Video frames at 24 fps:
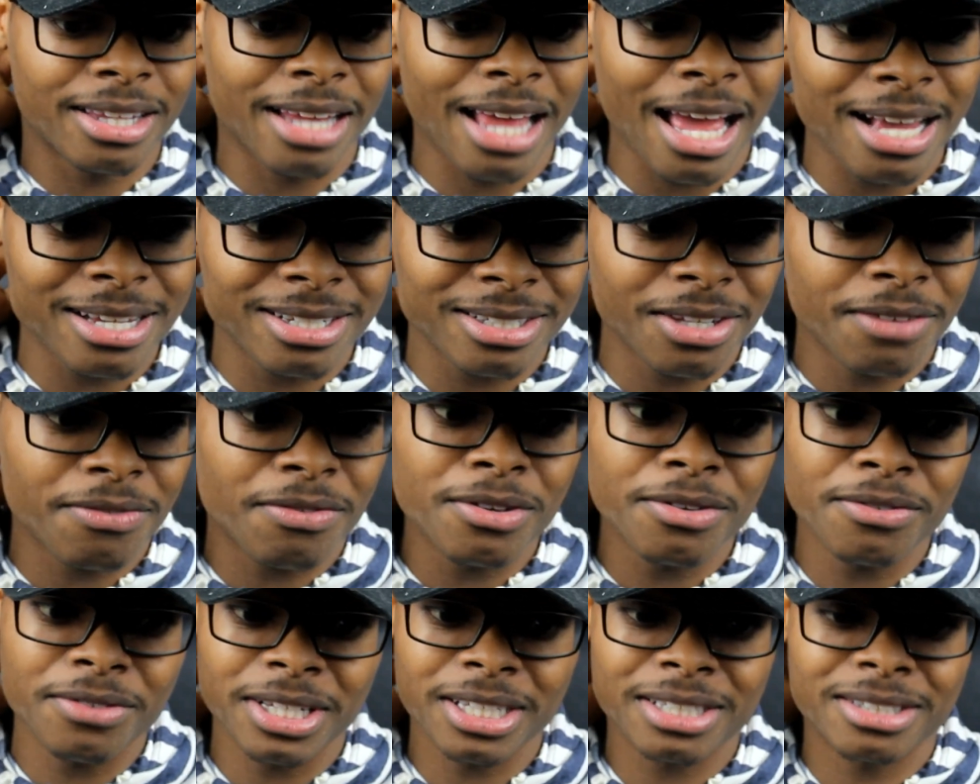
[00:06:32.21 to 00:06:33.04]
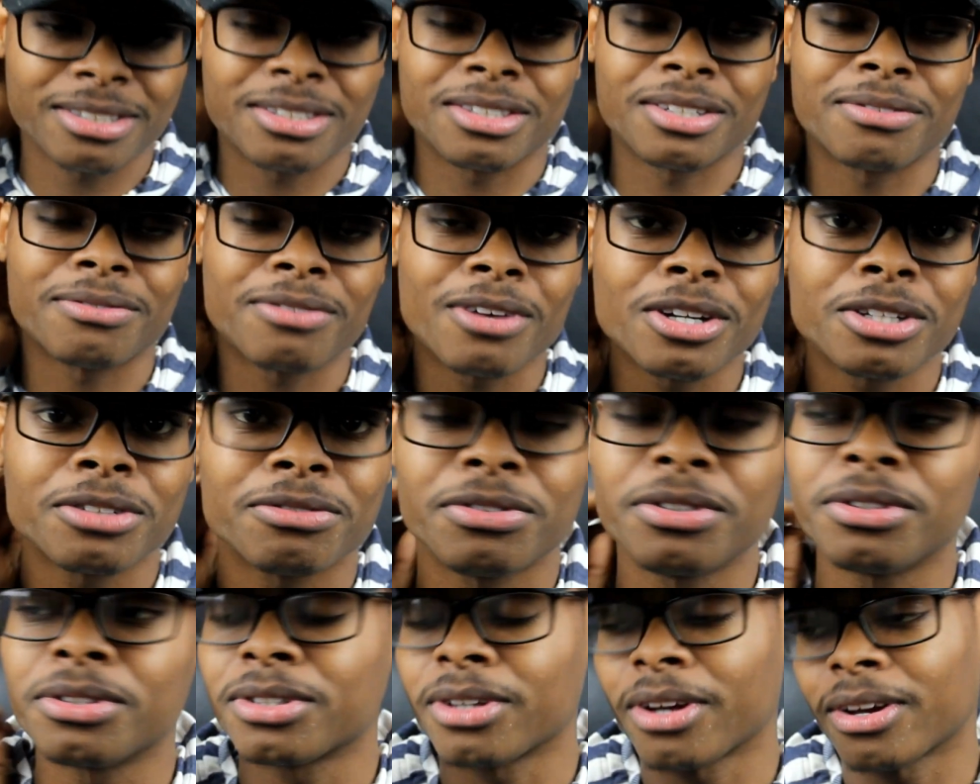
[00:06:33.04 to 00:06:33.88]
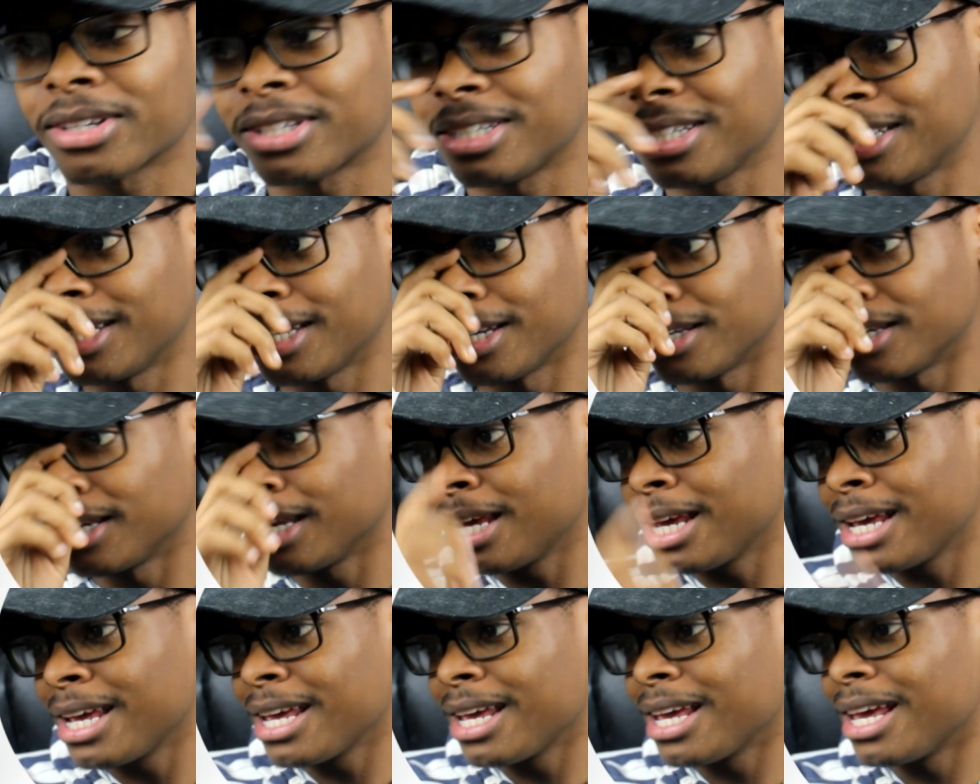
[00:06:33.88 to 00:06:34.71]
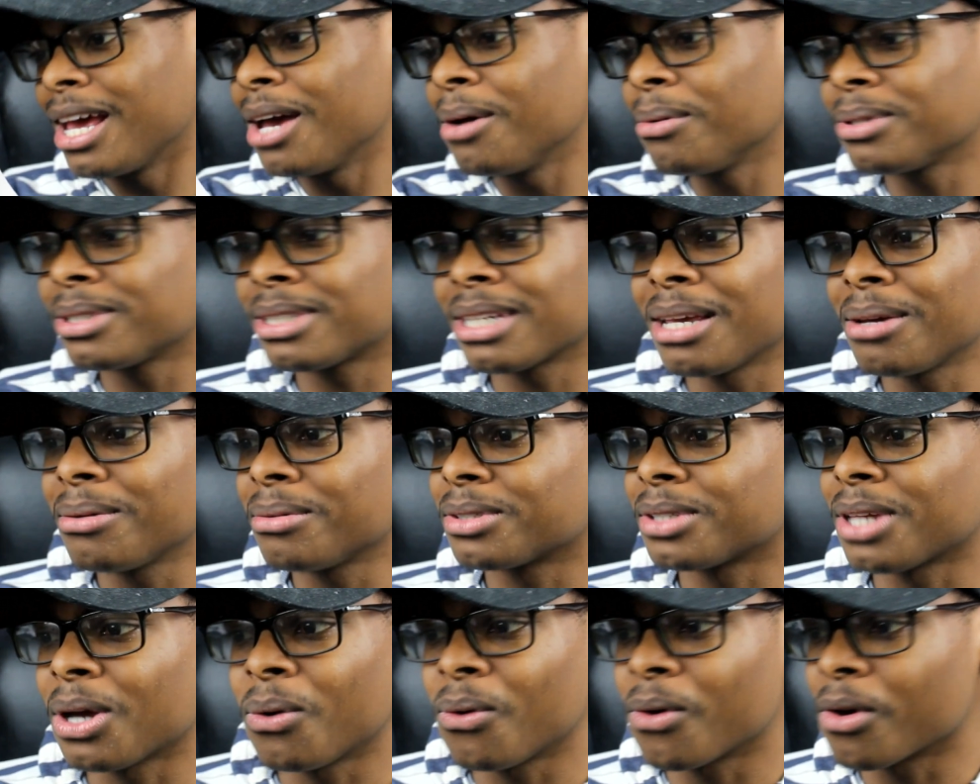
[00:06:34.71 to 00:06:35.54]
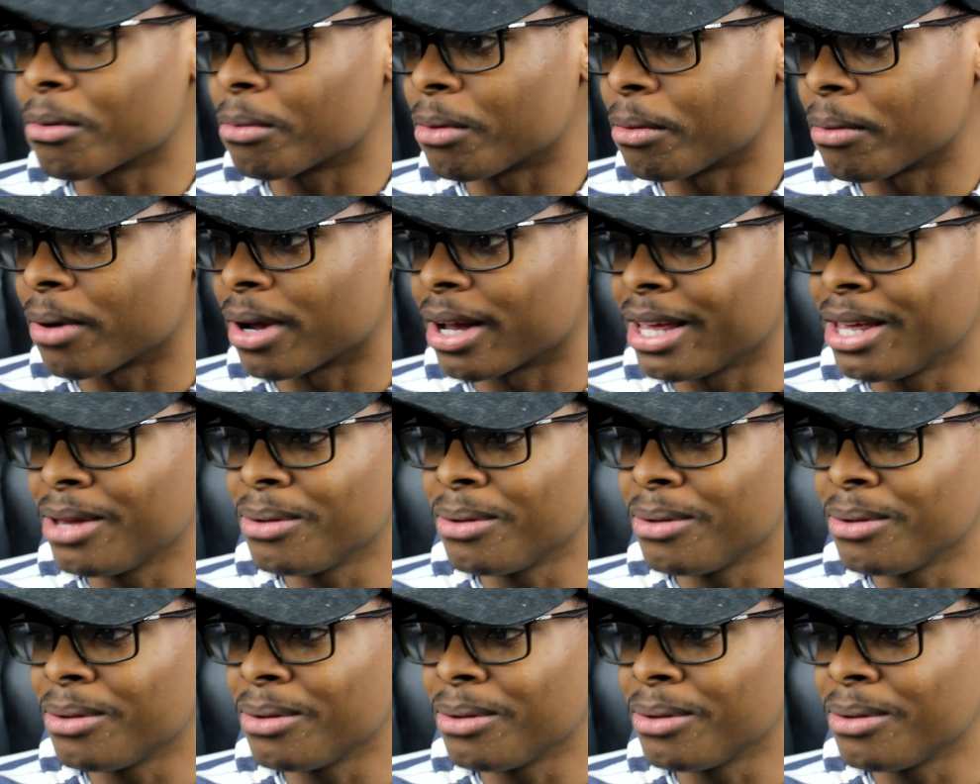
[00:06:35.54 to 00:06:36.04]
actually, if you listen to the first few songs he did, it was horrible, bro.